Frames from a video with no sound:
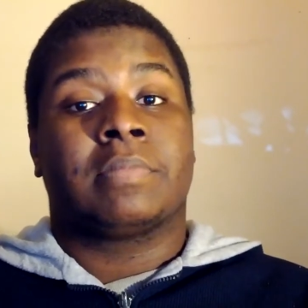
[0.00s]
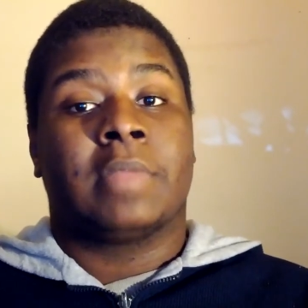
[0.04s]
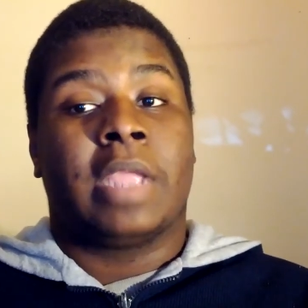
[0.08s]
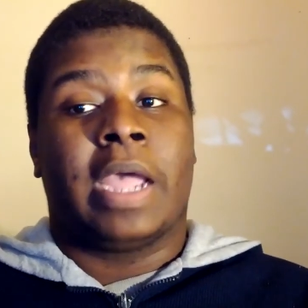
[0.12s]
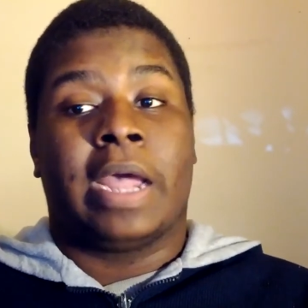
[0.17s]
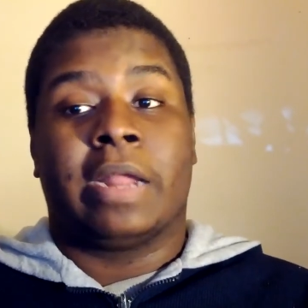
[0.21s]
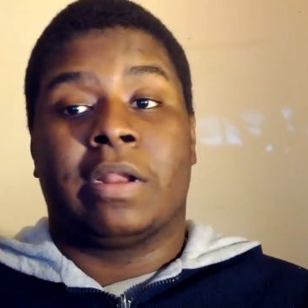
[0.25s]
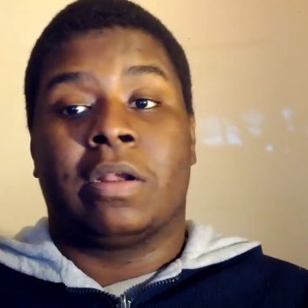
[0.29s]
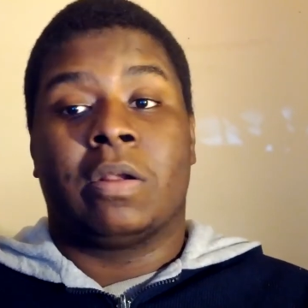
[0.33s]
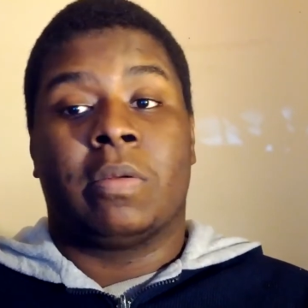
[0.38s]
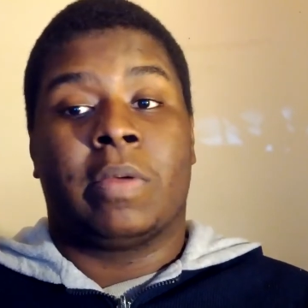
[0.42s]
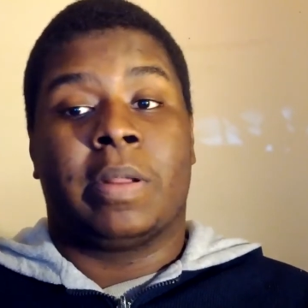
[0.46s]

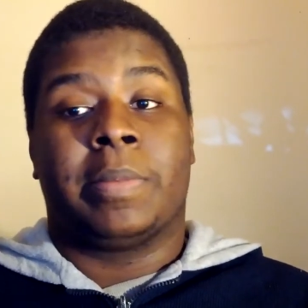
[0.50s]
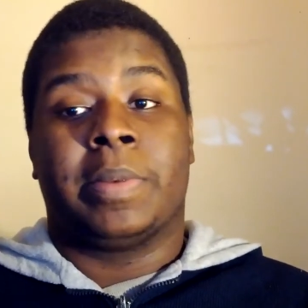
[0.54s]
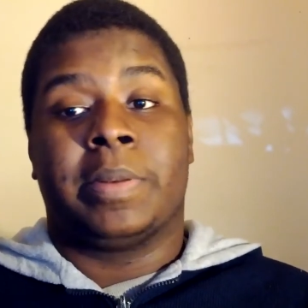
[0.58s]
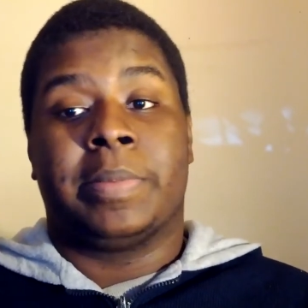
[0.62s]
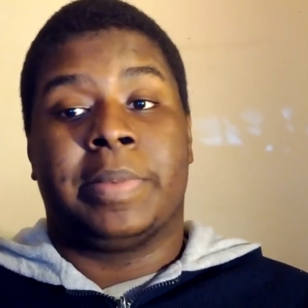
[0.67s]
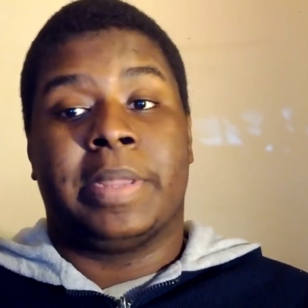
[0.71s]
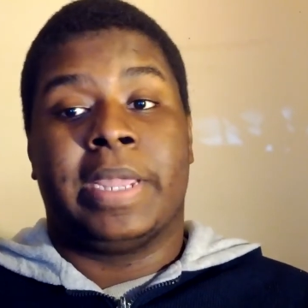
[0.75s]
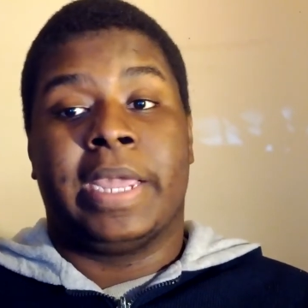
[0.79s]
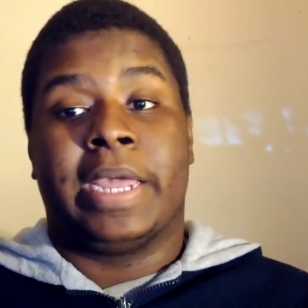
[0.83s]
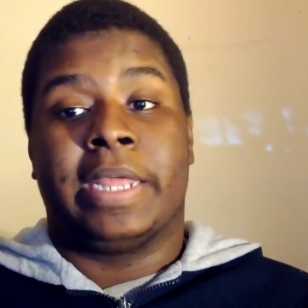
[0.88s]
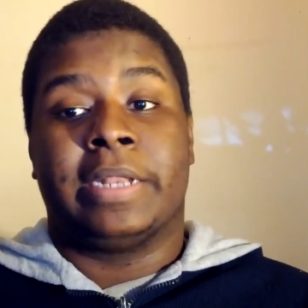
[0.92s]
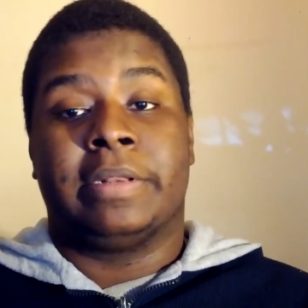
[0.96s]
I don't know what I'm going to
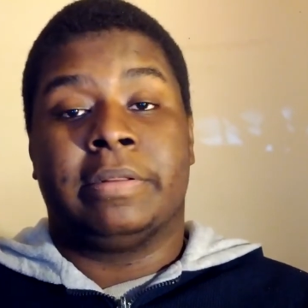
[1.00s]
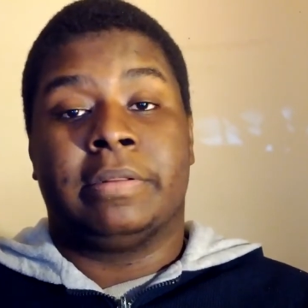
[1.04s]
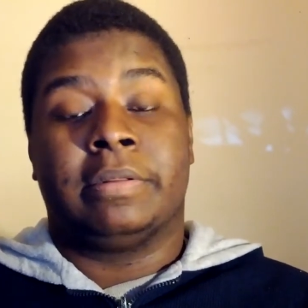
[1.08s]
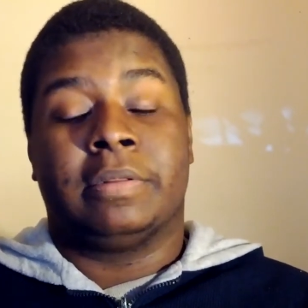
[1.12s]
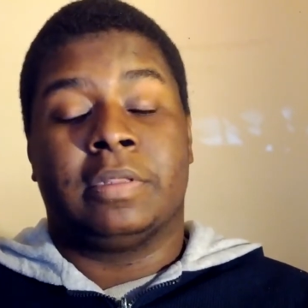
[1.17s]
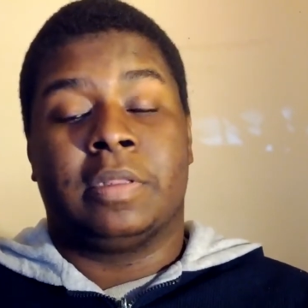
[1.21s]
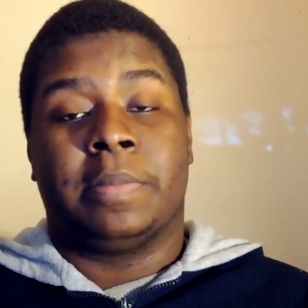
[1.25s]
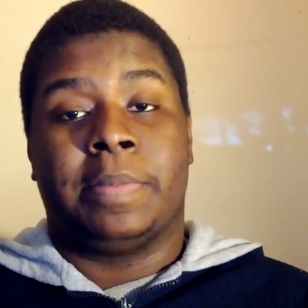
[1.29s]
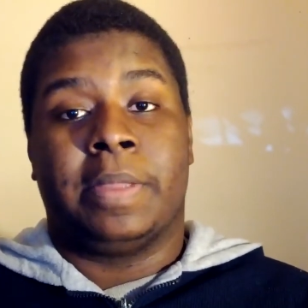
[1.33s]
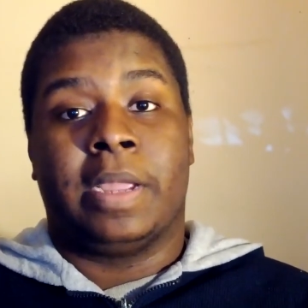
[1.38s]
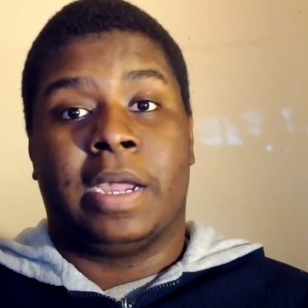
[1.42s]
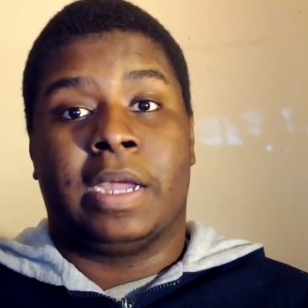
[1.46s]
be getting,
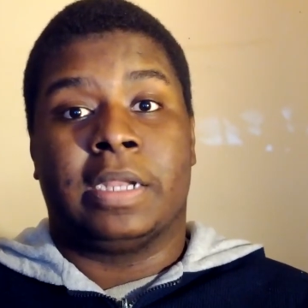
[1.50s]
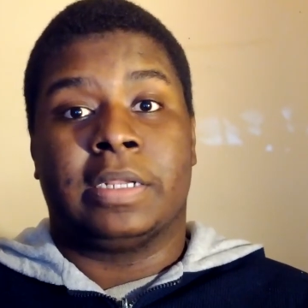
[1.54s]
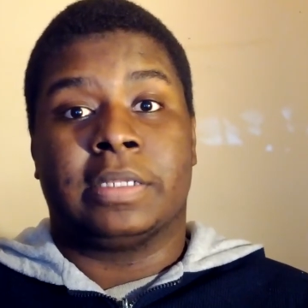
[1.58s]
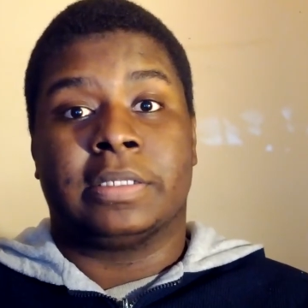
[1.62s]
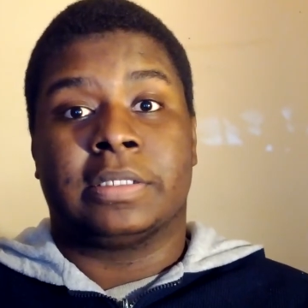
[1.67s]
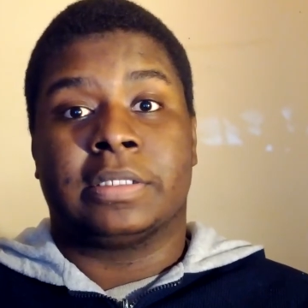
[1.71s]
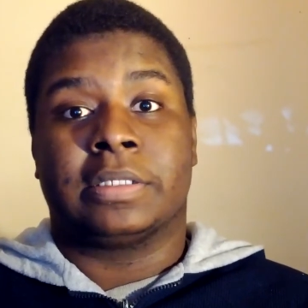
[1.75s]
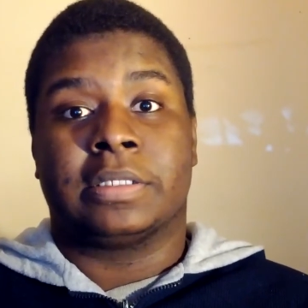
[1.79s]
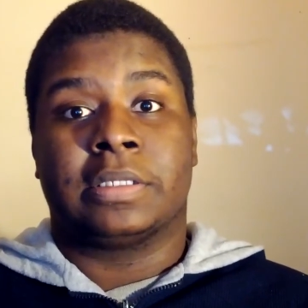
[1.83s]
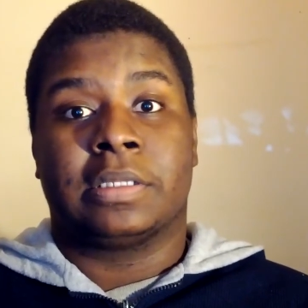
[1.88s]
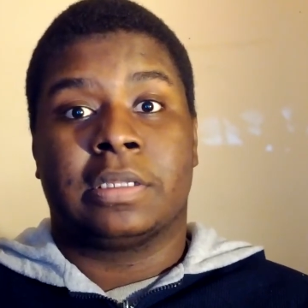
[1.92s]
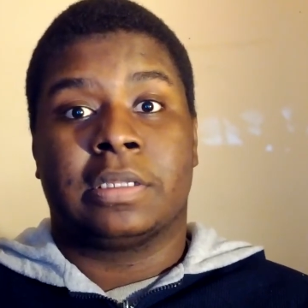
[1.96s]
to be honest.